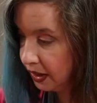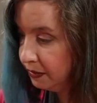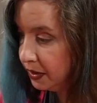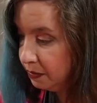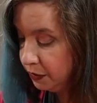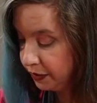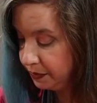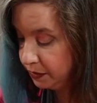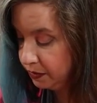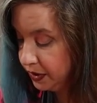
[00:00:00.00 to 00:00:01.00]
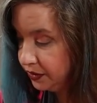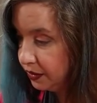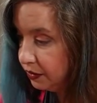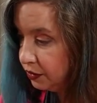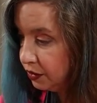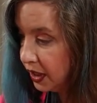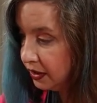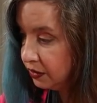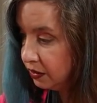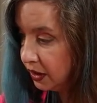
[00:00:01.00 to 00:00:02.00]
I'm going to move up the research
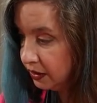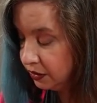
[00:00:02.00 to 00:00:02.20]
track, so sure.